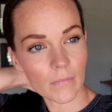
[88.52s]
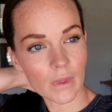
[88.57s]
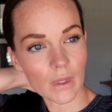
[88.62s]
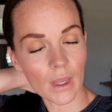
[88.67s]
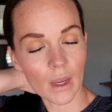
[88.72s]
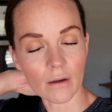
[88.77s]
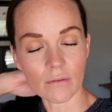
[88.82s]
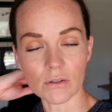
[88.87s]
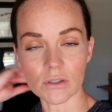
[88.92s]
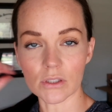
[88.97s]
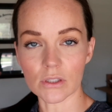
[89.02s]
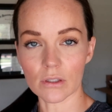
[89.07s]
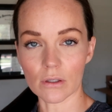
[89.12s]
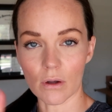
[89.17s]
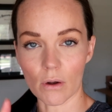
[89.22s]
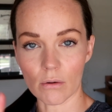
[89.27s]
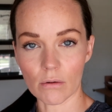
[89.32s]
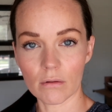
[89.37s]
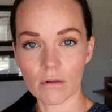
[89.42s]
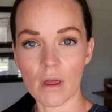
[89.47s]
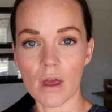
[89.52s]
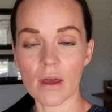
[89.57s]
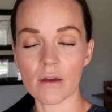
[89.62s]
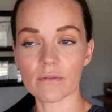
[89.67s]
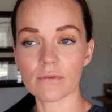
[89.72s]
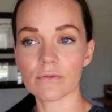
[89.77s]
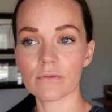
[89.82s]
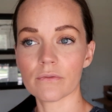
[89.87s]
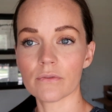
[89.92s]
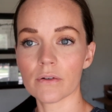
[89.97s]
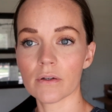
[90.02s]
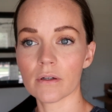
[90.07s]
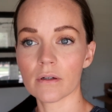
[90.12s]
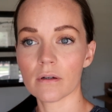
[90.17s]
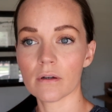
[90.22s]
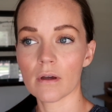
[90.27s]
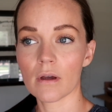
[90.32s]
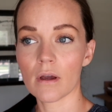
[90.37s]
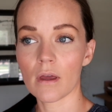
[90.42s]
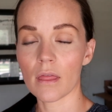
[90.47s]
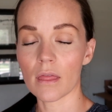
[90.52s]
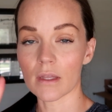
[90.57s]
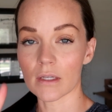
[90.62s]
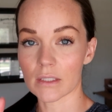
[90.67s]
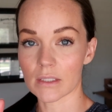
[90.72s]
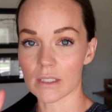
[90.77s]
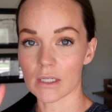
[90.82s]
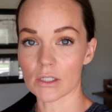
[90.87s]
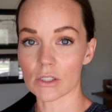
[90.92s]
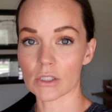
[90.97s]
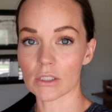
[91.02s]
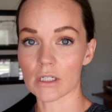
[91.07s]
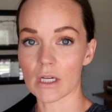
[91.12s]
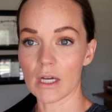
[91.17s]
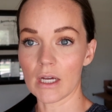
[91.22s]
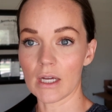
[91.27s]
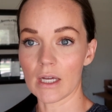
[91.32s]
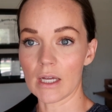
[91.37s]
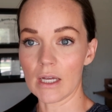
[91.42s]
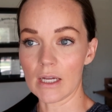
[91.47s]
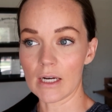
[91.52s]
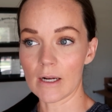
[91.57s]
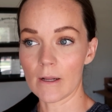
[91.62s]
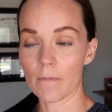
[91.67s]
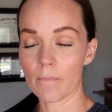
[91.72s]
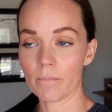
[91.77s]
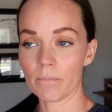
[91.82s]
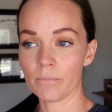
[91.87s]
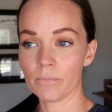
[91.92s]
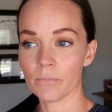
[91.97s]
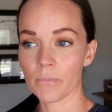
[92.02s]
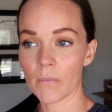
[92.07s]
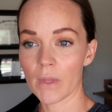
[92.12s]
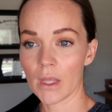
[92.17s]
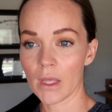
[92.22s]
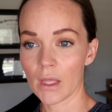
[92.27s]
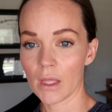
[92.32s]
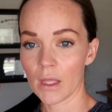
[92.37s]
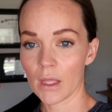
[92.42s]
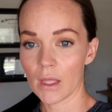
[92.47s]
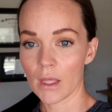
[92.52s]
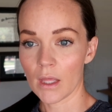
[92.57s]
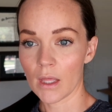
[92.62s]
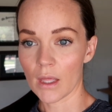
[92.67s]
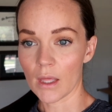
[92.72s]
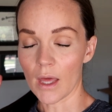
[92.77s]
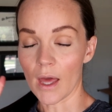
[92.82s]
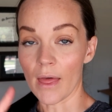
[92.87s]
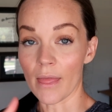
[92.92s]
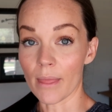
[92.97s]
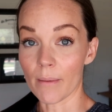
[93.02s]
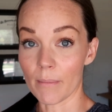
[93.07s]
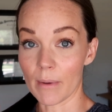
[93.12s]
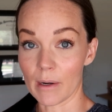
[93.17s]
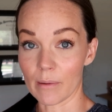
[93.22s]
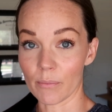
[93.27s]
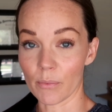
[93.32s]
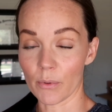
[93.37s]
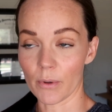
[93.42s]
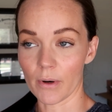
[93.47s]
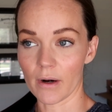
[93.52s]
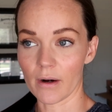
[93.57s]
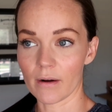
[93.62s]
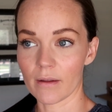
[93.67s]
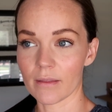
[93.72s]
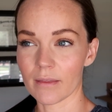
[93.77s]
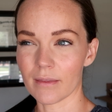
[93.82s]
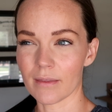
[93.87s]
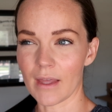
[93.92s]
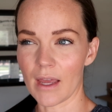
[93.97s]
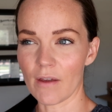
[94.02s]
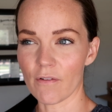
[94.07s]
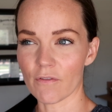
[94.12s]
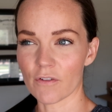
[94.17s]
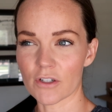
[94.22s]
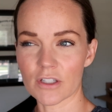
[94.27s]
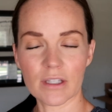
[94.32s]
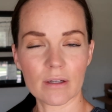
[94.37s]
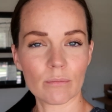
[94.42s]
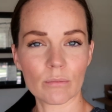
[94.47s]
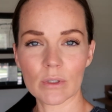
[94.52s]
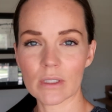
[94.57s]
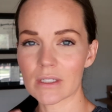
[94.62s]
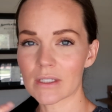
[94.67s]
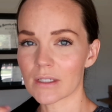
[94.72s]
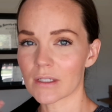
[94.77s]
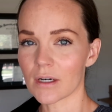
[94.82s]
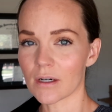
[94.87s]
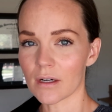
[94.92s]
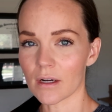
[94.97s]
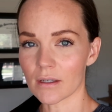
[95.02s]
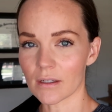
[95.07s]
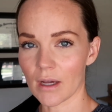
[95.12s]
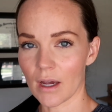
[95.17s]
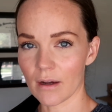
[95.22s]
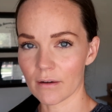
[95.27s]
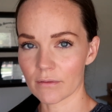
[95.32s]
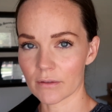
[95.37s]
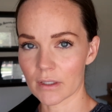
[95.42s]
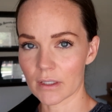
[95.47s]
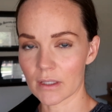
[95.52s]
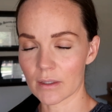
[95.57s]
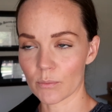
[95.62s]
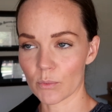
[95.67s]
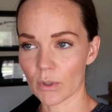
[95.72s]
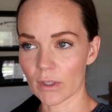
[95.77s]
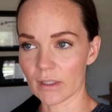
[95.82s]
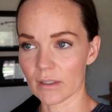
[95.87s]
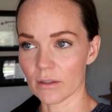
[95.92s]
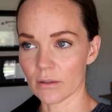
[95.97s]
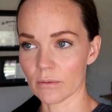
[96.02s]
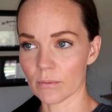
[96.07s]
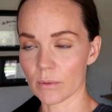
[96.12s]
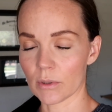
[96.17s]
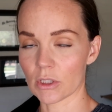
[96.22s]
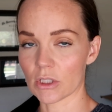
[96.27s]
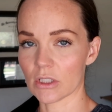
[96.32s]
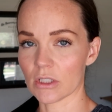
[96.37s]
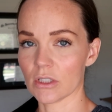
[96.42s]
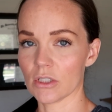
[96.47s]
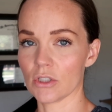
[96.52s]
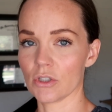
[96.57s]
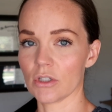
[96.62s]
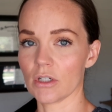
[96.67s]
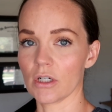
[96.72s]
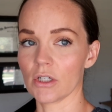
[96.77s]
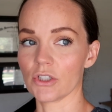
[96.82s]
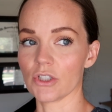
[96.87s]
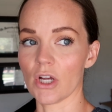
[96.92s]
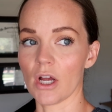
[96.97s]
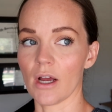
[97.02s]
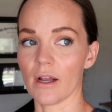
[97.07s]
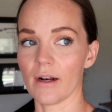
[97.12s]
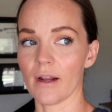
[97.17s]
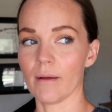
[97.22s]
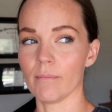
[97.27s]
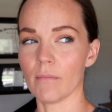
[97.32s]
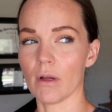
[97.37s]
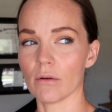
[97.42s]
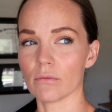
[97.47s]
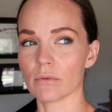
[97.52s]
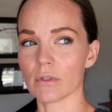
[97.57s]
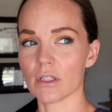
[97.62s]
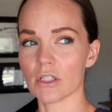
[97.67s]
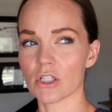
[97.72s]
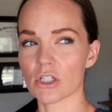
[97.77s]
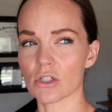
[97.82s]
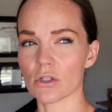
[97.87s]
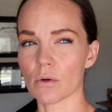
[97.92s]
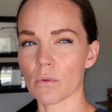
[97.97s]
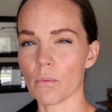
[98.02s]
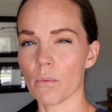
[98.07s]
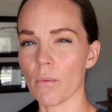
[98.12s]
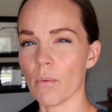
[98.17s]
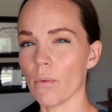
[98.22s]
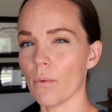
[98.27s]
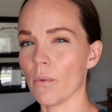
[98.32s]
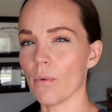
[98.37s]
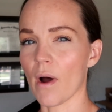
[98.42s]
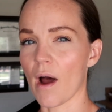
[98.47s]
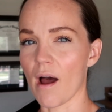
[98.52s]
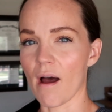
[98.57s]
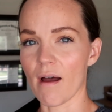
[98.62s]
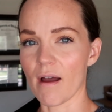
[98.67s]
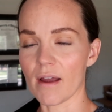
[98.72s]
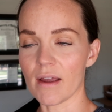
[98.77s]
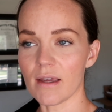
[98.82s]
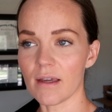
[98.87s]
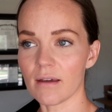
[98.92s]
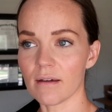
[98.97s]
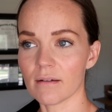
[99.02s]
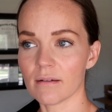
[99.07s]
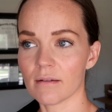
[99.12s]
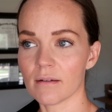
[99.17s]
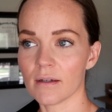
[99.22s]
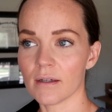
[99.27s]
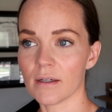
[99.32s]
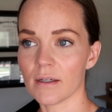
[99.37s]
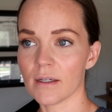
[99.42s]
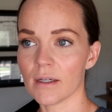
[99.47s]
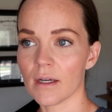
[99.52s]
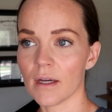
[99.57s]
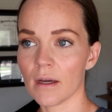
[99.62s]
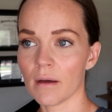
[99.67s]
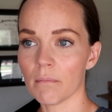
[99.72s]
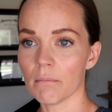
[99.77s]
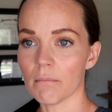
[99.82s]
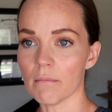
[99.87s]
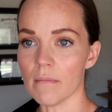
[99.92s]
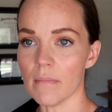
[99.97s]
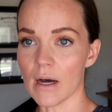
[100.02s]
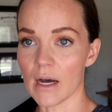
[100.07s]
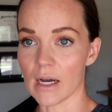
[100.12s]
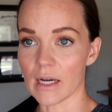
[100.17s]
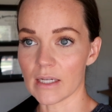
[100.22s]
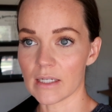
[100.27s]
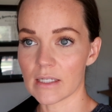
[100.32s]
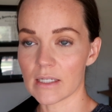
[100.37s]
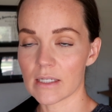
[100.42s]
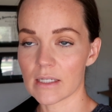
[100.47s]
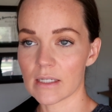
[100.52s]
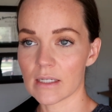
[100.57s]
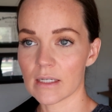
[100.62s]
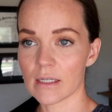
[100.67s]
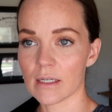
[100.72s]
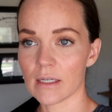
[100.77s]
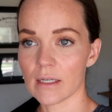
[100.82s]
covers the Gonal-F, the Cetrotide, and the Menopur. They, for some reason, are not covering the Pregnol, which is the trigger shot. I'm not really sure why, but